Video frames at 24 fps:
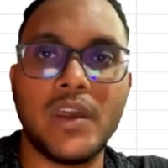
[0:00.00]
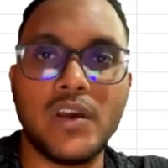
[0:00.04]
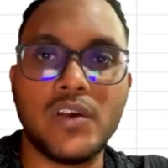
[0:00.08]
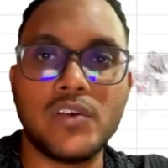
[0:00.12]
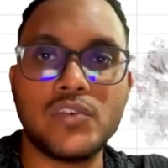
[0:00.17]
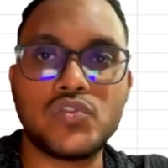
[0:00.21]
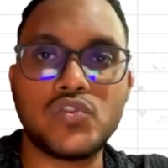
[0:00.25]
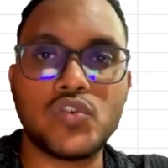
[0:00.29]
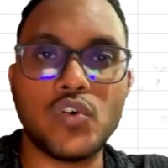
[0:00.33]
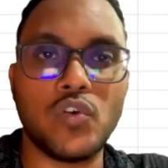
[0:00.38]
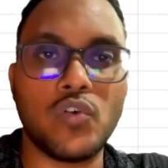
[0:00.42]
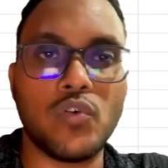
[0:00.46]

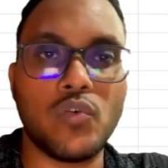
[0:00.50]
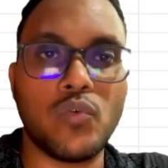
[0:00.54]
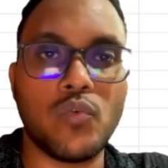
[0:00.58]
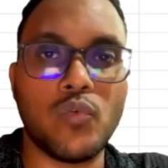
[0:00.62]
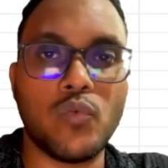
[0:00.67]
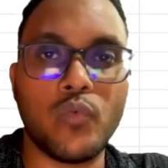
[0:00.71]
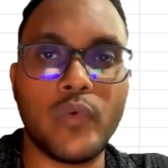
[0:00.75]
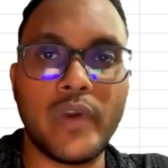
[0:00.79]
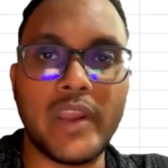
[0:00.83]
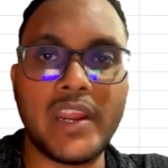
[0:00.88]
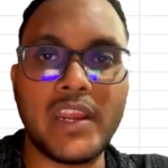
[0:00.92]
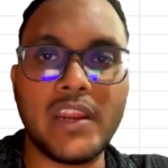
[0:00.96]
So
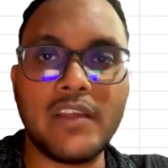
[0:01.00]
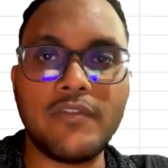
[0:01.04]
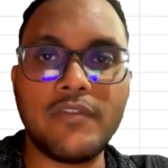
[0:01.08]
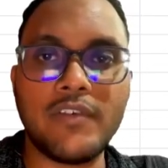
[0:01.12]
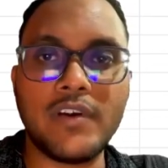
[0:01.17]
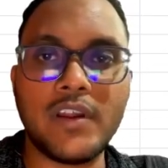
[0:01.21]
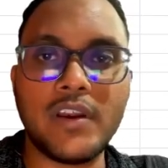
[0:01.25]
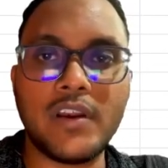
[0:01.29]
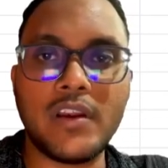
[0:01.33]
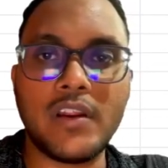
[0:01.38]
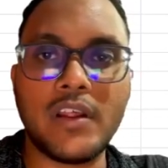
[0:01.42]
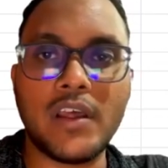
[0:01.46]

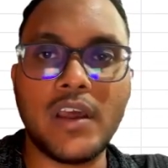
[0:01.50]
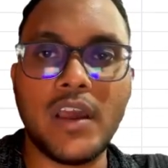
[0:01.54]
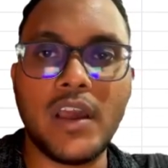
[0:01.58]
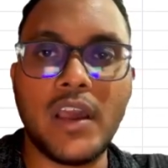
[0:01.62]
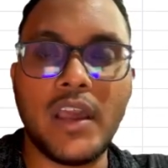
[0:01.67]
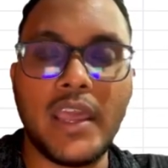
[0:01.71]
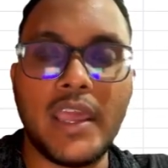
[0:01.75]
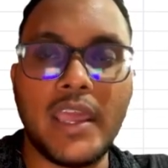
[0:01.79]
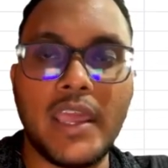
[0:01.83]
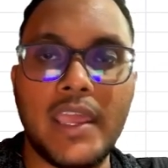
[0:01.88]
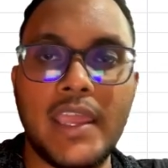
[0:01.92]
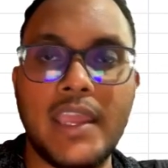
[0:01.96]
whenever
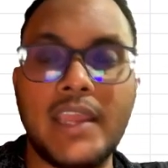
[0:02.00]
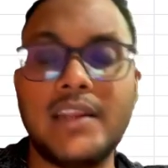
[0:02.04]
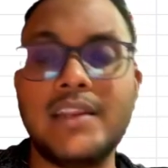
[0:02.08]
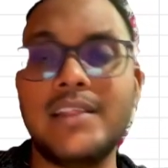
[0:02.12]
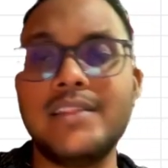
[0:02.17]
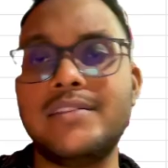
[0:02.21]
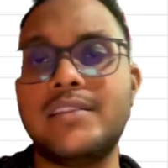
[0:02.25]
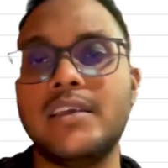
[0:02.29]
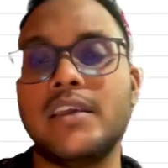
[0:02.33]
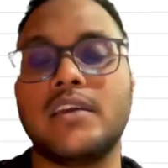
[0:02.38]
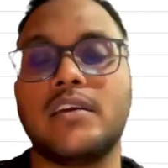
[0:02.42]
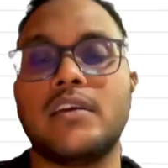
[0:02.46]

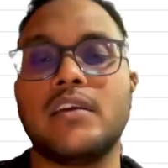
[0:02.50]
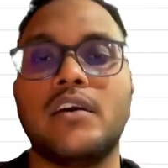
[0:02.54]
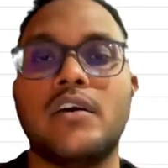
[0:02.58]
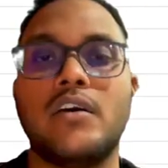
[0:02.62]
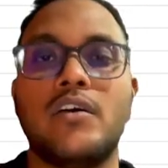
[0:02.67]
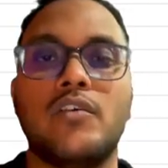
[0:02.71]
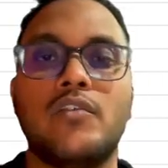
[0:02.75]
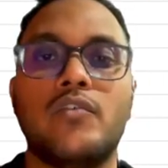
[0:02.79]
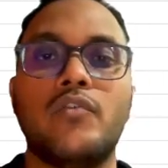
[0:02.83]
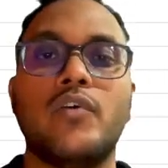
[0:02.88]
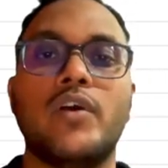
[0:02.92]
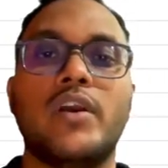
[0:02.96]
anything,
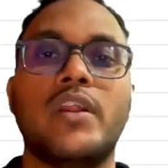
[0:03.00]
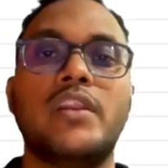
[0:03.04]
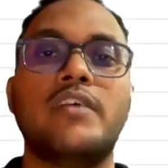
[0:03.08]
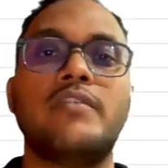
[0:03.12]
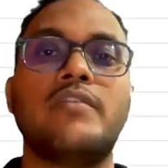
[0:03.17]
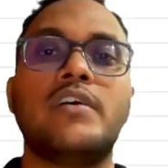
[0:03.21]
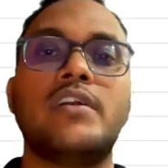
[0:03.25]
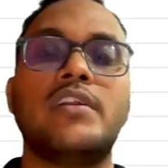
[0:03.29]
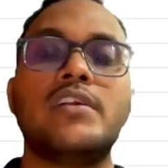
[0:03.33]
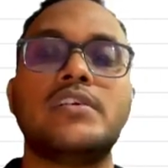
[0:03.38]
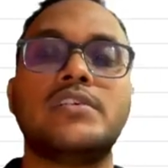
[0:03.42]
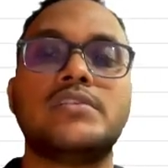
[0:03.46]
or
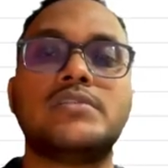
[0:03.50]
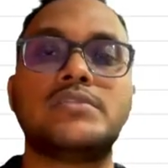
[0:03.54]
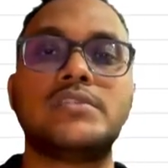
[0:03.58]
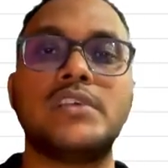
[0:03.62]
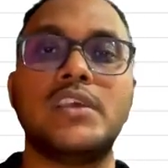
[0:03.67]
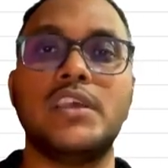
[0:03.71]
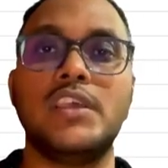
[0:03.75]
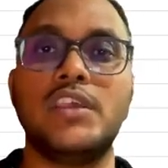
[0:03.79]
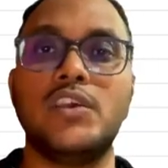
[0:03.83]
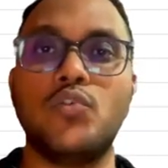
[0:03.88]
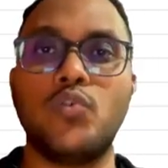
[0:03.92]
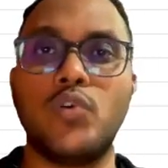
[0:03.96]
whenever, see,
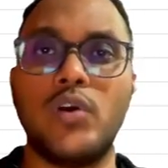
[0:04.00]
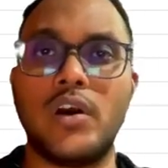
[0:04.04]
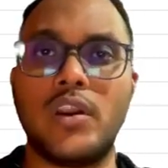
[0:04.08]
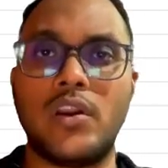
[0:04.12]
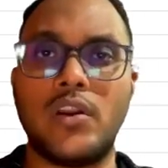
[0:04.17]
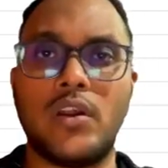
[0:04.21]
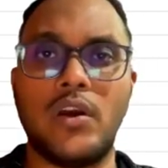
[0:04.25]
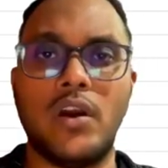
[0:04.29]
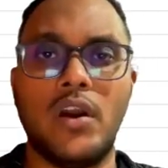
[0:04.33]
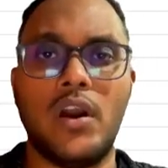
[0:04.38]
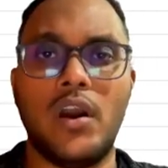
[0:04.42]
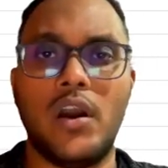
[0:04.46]
you are